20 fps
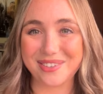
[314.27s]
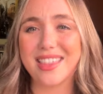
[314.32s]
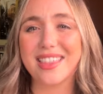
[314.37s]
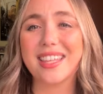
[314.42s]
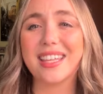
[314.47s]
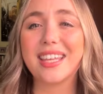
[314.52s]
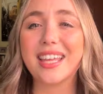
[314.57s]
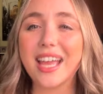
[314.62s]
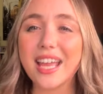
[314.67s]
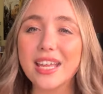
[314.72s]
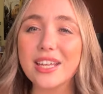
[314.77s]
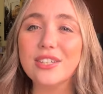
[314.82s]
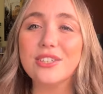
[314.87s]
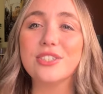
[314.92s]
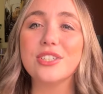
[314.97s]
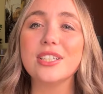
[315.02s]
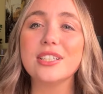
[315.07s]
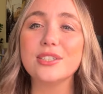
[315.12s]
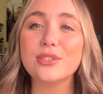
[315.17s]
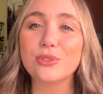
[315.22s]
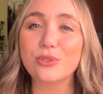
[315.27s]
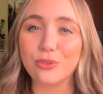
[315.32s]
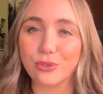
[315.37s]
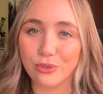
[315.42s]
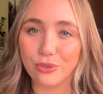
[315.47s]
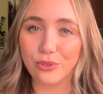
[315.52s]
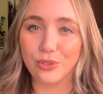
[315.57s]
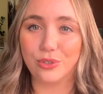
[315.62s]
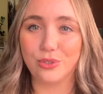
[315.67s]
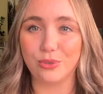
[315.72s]
The gauge is
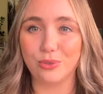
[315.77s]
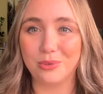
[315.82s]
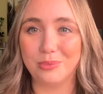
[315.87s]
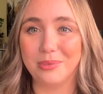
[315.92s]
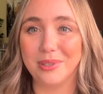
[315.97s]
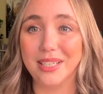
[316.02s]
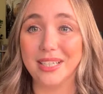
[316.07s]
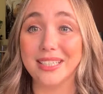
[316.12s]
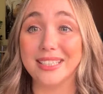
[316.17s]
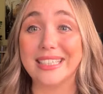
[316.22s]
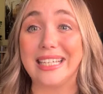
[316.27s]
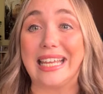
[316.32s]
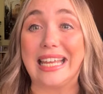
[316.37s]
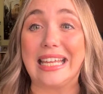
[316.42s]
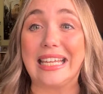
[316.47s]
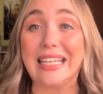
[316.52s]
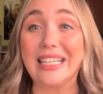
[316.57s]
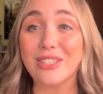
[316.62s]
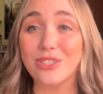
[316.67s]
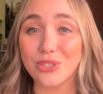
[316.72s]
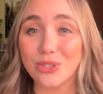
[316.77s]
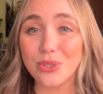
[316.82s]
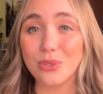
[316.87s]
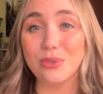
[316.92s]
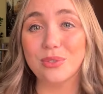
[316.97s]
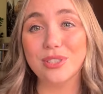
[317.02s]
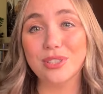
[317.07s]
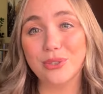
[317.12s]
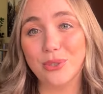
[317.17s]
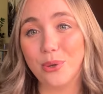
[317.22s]
crucial because it
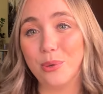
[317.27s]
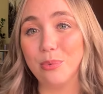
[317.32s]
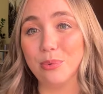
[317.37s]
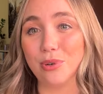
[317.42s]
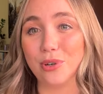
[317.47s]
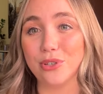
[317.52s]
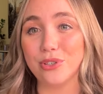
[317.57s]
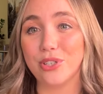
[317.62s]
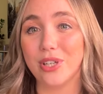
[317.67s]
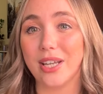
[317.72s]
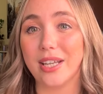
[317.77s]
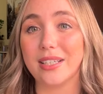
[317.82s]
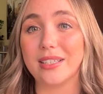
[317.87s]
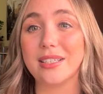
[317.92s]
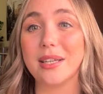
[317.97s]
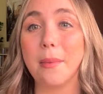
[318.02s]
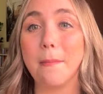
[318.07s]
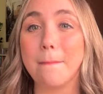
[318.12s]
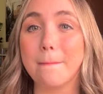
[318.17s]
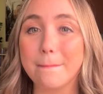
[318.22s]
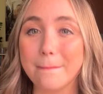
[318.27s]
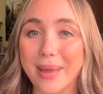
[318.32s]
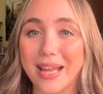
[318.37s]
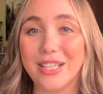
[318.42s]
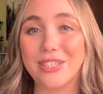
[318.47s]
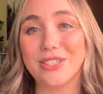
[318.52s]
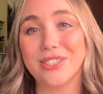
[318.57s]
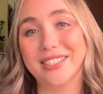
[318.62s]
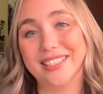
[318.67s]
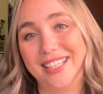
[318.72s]
ensures your project
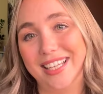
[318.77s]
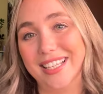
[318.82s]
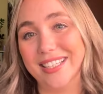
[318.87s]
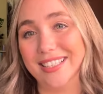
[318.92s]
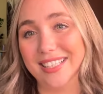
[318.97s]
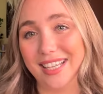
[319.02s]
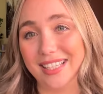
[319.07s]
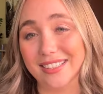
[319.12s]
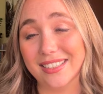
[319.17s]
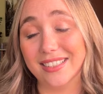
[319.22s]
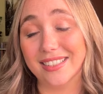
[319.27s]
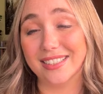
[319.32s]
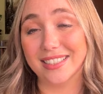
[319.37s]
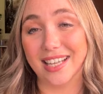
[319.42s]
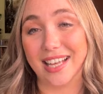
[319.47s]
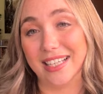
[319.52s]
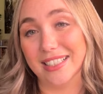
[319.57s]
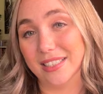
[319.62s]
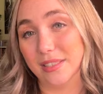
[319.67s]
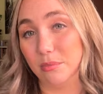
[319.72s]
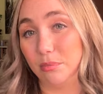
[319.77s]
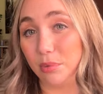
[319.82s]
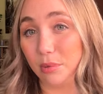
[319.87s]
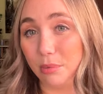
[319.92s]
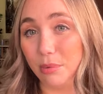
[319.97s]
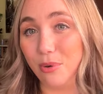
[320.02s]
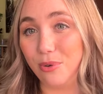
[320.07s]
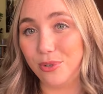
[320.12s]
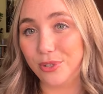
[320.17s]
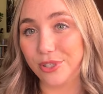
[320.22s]
matches the intended size and
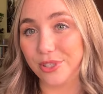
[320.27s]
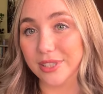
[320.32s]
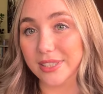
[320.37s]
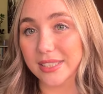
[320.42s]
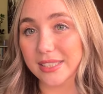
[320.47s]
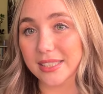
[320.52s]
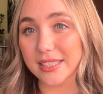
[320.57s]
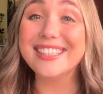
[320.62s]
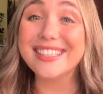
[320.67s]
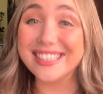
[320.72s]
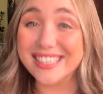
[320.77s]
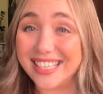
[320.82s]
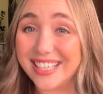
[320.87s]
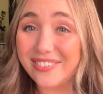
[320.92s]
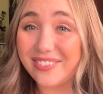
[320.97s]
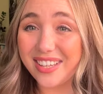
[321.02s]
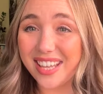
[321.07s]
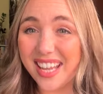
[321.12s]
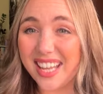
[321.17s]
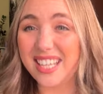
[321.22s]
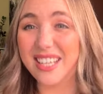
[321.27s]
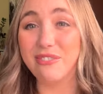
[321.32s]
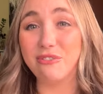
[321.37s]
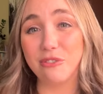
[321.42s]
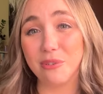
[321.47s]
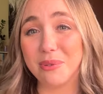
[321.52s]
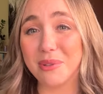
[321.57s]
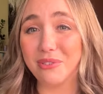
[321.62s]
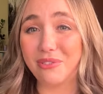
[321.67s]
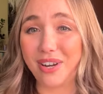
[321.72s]
proportions. Deviating
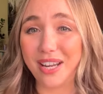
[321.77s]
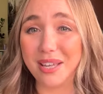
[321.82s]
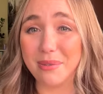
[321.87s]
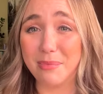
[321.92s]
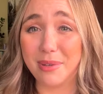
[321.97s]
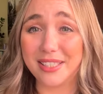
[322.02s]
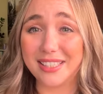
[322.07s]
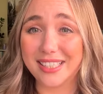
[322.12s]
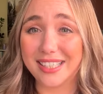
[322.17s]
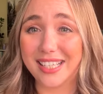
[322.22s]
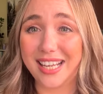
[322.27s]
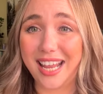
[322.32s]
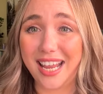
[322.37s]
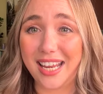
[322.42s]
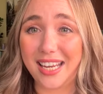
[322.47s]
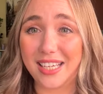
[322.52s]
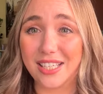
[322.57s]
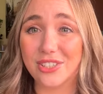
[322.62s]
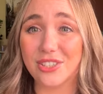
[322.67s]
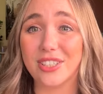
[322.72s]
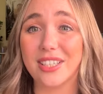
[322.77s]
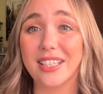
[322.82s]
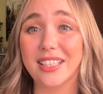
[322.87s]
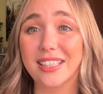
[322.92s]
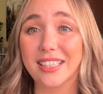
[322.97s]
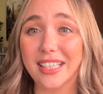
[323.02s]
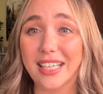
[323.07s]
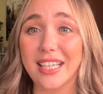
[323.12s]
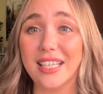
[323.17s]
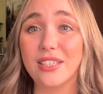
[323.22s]
from the recommended gauge
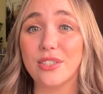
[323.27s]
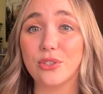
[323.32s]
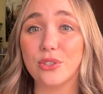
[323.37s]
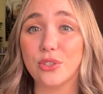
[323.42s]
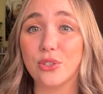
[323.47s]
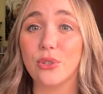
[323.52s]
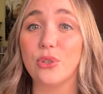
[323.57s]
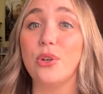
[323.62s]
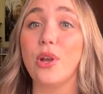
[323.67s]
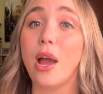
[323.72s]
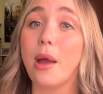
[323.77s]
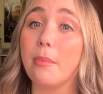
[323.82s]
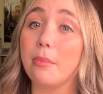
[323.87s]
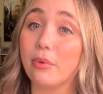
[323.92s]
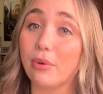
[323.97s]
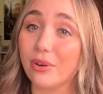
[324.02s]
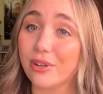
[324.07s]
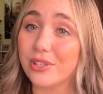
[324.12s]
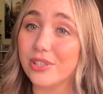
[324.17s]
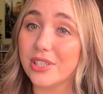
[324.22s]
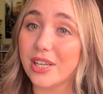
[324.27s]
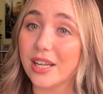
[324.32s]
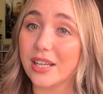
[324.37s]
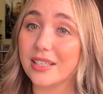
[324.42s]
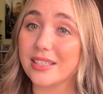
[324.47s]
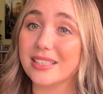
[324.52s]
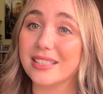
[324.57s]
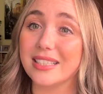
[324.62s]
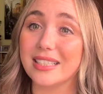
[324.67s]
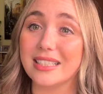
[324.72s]
can lead to a
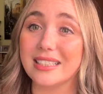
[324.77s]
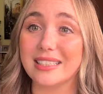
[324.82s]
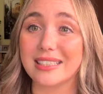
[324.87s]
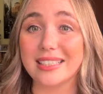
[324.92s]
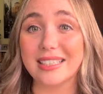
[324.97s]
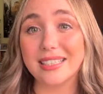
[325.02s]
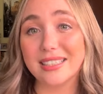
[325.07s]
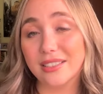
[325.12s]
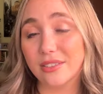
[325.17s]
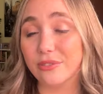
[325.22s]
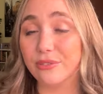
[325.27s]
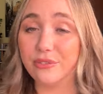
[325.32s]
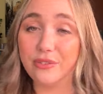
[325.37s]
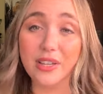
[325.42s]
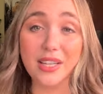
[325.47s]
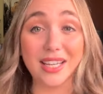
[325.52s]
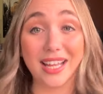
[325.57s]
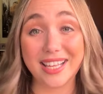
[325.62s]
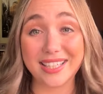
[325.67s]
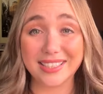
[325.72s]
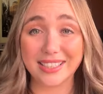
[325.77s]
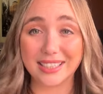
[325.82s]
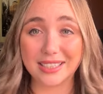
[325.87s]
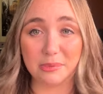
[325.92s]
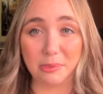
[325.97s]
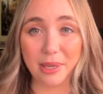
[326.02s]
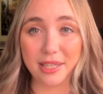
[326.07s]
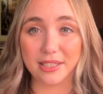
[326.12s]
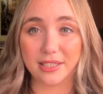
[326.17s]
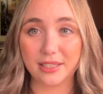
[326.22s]
project that doesn't fit as
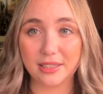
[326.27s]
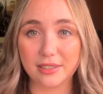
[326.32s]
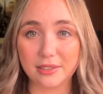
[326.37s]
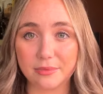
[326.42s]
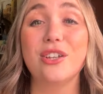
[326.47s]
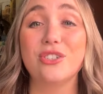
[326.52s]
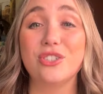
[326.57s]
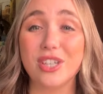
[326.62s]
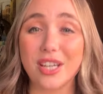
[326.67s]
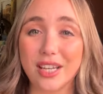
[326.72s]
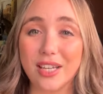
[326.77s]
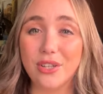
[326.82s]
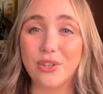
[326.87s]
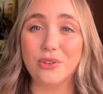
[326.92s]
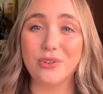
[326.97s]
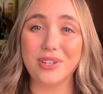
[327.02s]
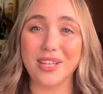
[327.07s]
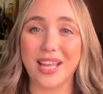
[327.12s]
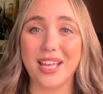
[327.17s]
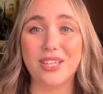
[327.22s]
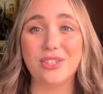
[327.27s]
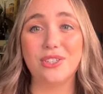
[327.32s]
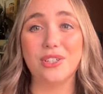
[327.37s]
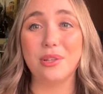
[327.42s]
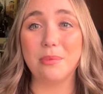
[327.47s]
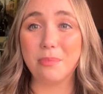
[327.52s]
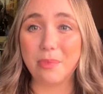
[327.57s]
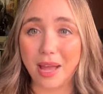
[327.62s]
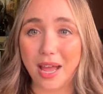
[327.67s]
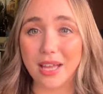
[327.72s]
expected. Checking your gauge and
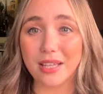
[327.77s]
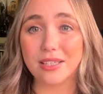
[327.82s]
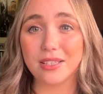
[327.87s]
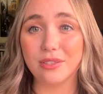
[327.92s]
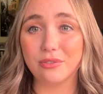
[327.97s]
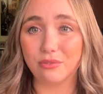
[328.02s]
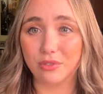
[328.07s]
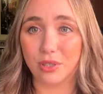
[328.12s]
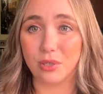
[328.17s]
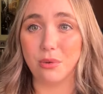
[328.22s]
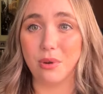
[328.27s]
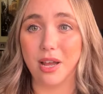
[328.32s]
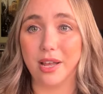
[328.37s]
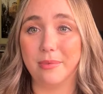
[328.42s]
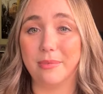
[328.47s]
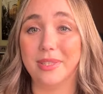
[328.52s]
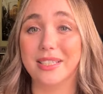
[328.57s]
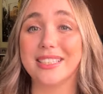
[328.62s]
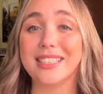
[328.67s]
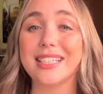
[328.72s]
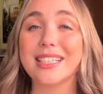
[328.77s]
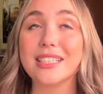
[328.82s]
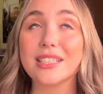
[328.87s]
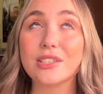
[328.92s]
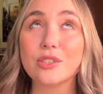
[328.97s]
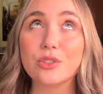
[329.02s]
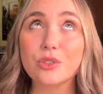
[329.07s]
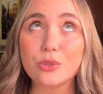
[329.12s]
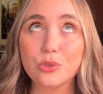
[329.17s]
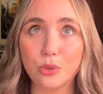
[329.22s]
the pattern requirements is
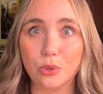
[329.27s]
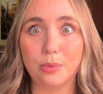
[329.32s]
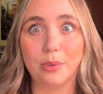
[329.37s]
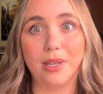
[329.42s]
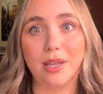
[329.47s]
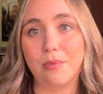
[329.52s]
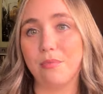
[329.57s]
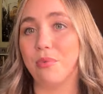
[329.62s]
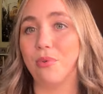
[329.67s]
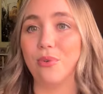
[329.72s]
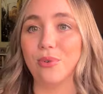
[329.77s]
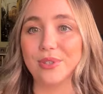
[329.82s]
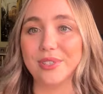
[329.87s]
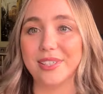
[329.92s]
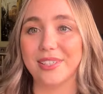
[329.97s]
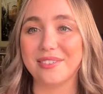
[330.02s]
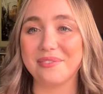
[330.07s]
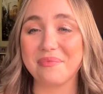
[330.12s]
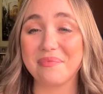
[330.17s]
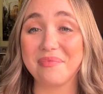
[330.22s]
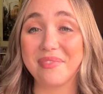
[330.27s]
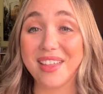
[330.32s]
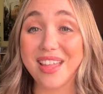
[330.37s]
super important.